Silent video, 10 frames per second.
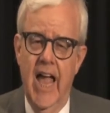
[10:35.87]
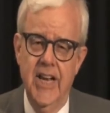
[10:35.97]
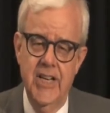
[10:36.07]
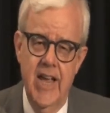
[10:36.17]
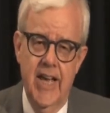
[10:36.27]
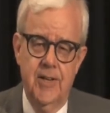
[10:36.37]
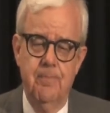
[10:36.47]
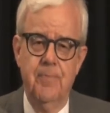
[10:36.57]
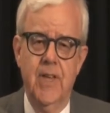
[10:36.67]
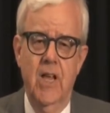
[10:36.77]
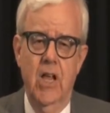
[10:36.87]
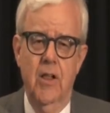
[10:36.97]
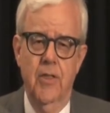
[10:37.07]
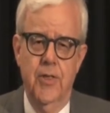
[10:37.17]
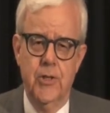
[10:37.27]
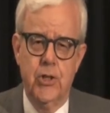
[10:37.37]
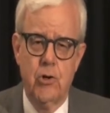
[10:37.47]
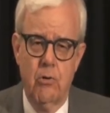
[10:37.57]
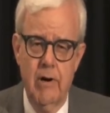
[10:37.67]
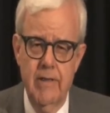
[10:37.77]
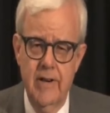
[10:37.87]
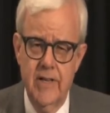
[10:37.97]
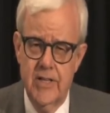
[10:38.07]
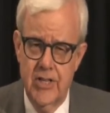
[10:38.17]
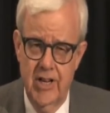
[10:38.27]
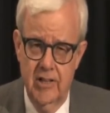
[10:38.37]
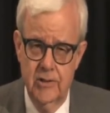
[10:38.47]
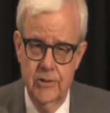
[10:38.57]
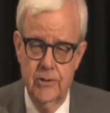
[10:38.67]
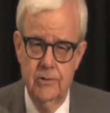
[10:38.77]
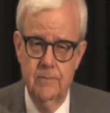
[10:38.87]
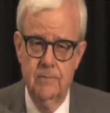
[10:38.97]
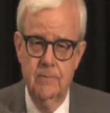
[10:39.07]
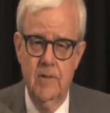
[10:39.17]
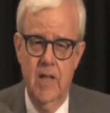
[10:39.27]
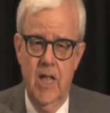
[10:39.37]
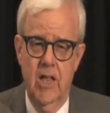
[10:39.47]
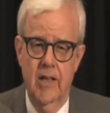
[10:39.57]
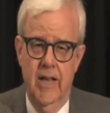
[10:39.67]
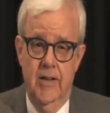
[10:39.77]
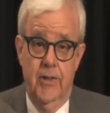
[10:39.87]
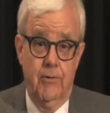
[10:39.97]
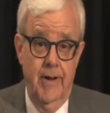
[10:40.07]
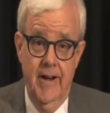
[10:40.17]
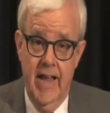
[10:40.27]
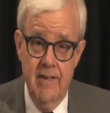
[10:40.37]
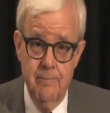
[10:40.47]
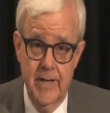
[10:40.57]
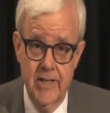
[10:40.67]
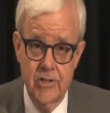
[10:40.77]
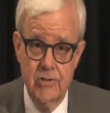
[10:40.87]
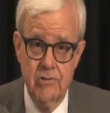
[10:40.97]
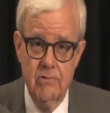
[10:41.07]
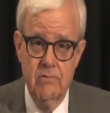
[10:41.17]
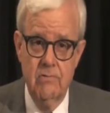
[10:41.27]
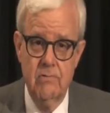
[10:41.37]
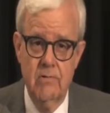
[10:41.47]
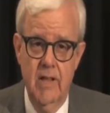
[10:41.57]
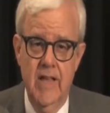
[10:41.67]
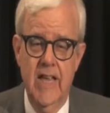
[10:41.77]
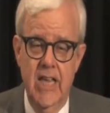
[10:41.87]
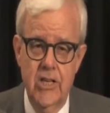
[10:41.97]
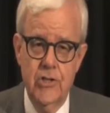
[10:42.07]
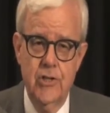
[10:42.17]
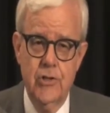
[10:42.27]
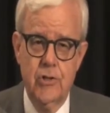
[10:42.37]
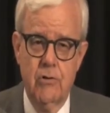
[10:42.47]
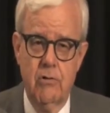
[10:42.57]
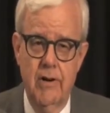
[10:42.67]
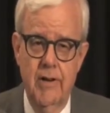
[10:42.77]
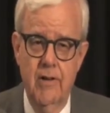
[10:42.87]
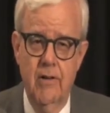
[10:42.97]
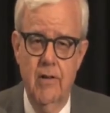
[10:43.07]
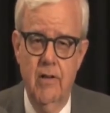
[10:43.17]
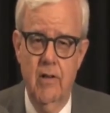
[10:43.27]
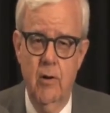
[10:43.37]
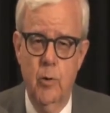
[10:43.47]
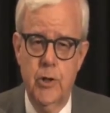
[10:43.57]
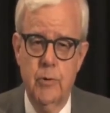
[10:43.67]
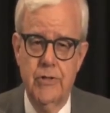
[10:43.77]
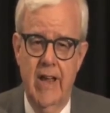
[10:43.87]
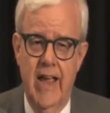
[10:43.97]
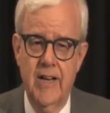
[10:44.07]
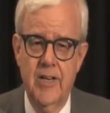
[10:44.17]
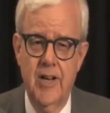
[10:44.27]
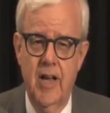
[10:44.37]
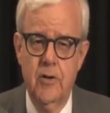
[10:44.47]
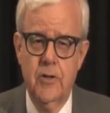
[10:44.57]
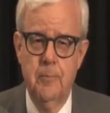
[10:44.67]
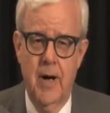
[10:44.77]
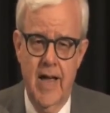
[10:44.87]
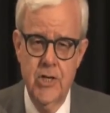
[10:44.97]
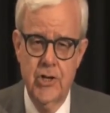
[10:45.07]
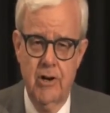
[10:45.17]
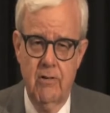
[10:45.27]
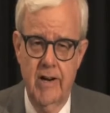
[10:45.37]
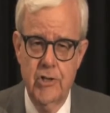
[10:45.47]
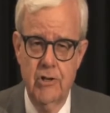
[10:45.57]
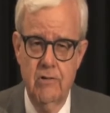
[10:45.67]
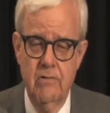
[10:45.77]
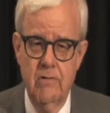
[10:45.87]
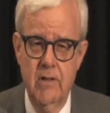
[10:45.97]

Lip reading: And yet, the story that it tells in 3.5 minutes is the story which was handed down to my generation